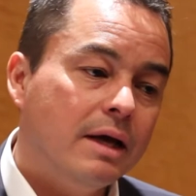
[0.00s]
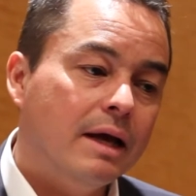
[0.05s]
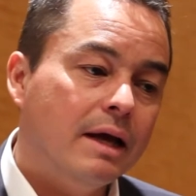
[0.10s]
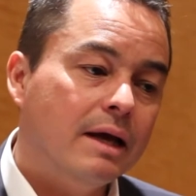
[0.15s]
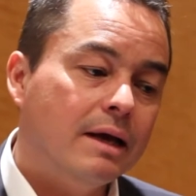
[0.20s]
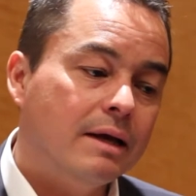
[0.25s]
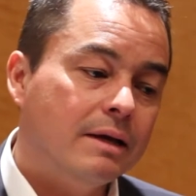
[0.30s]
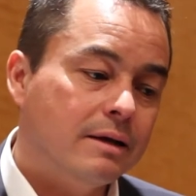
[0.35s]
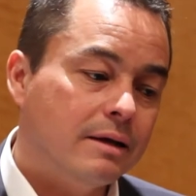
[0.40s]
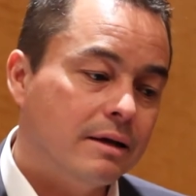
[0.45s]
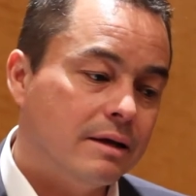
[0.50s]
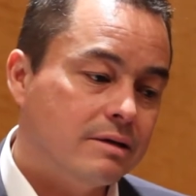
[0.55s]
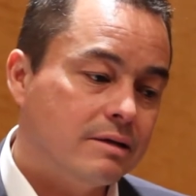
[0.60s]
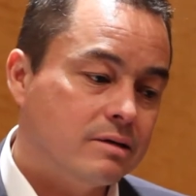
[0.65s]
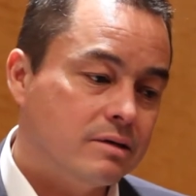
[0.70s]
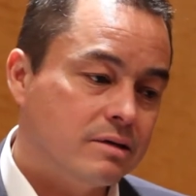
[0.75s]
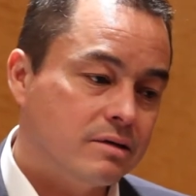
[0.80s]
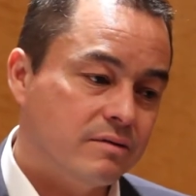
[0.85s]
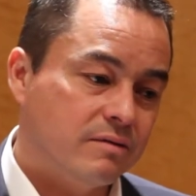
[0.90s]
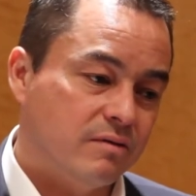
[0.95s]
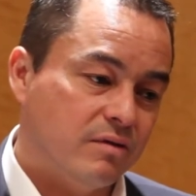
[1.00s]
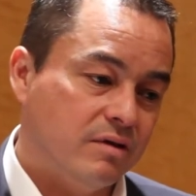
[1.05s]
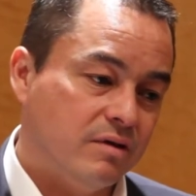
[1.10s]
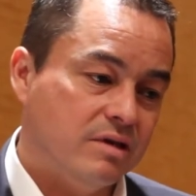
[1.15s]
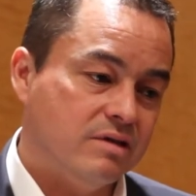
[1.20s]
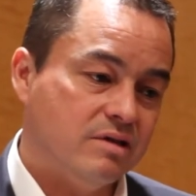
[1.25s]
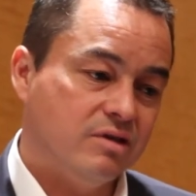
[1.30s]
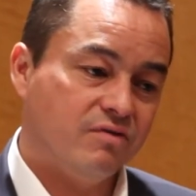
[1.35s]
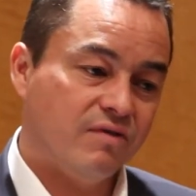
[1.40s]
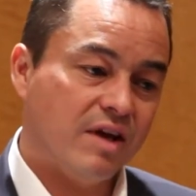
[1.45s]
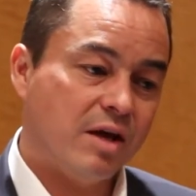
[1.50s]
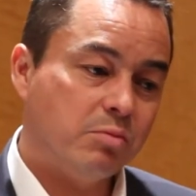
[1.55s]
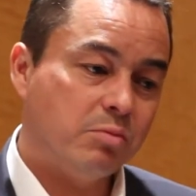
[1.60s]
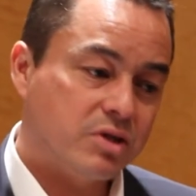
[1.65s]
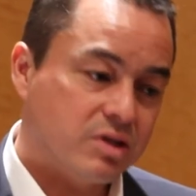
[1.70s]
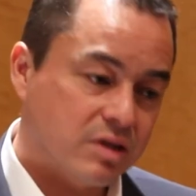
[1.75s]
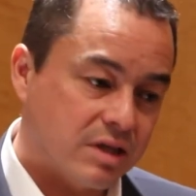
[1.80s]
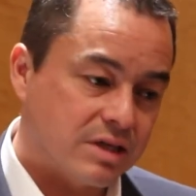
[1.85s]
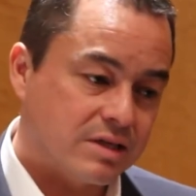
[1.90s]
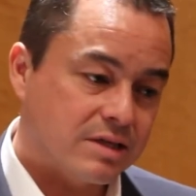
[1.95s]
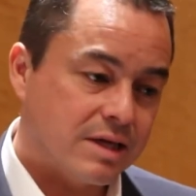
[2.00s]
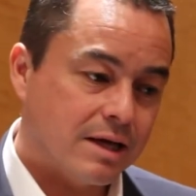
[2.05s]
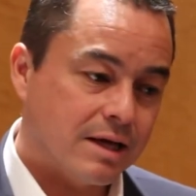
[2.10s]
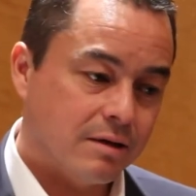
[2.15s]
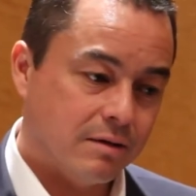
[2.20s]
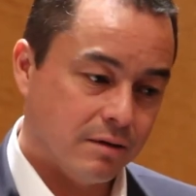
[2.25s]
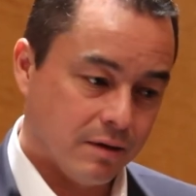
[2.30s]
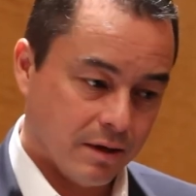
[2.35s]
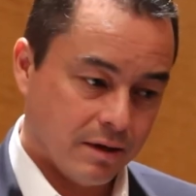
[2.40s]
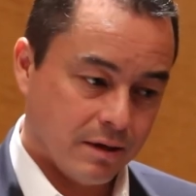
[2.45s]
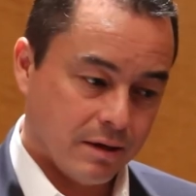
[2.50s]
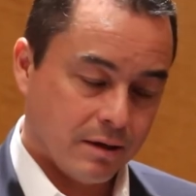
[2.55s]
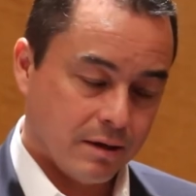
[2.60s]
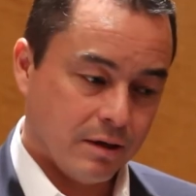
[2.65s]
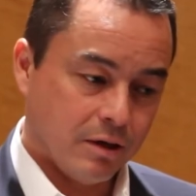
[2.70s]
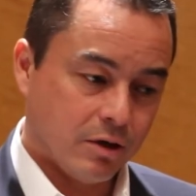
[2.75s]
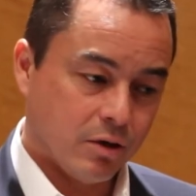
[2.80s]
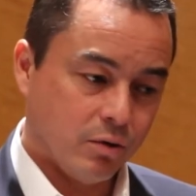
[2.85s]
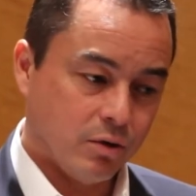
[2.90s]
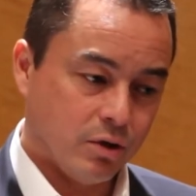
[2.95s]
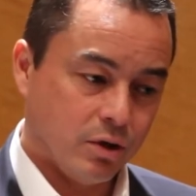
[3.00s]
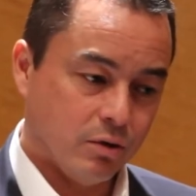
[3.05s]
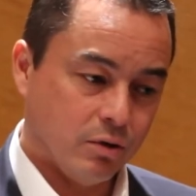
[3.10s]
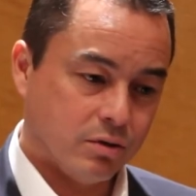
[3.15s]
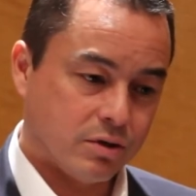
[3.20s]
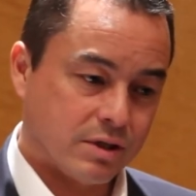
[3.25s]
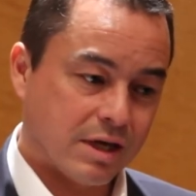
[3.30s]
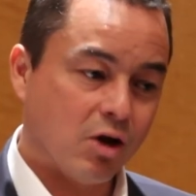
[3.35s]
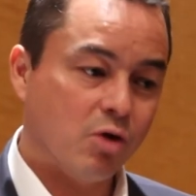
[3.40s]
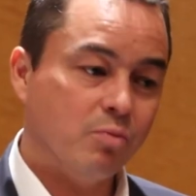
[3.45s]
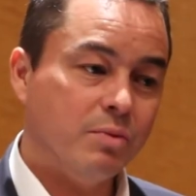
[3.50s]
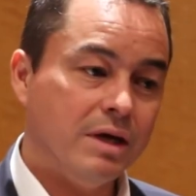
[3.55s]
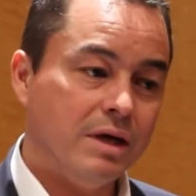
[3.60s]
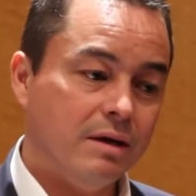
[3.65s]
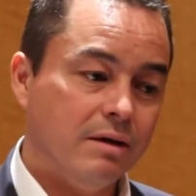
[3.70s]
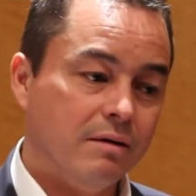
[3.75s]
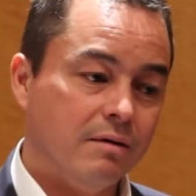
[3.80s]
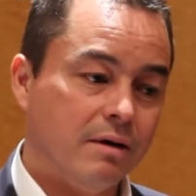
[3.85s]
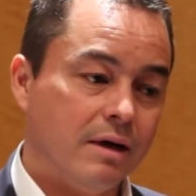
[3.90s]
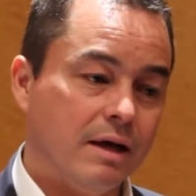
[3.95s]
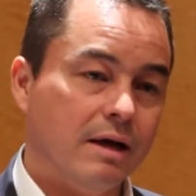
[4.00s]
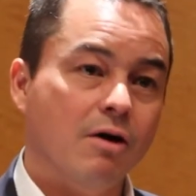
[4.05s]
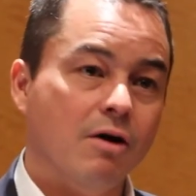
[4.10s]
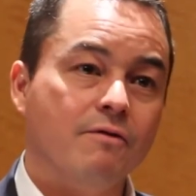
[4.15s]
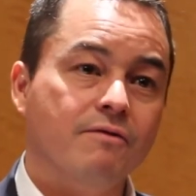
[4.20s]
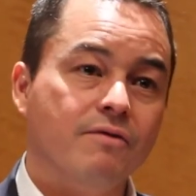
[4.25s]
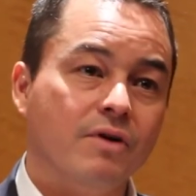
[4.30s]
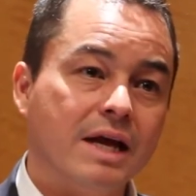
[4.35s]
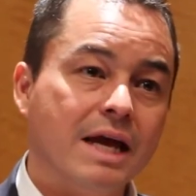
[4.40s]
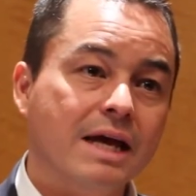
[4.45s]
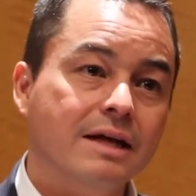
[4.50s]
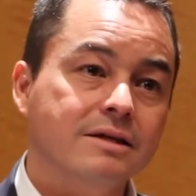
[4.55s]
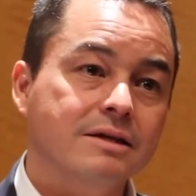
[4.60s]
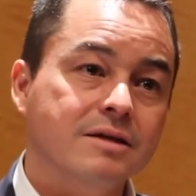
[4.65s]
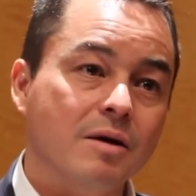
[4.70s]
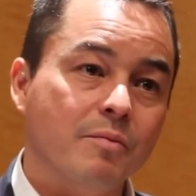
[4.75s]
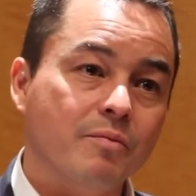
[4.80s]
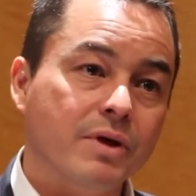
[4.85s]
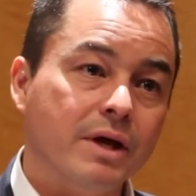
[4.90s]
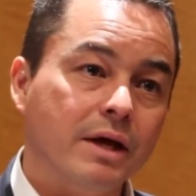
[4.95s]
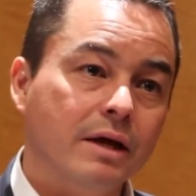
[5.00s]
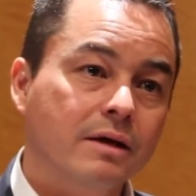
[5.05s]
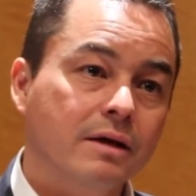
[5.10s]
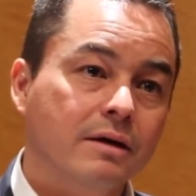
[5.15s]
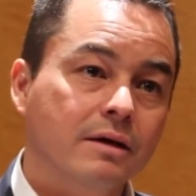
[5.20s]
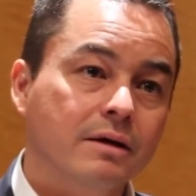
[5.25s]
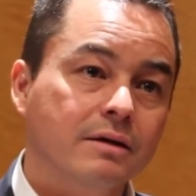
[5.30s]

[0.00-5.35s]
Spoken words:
And as is famously said, you know, you tell me and I'll forget something.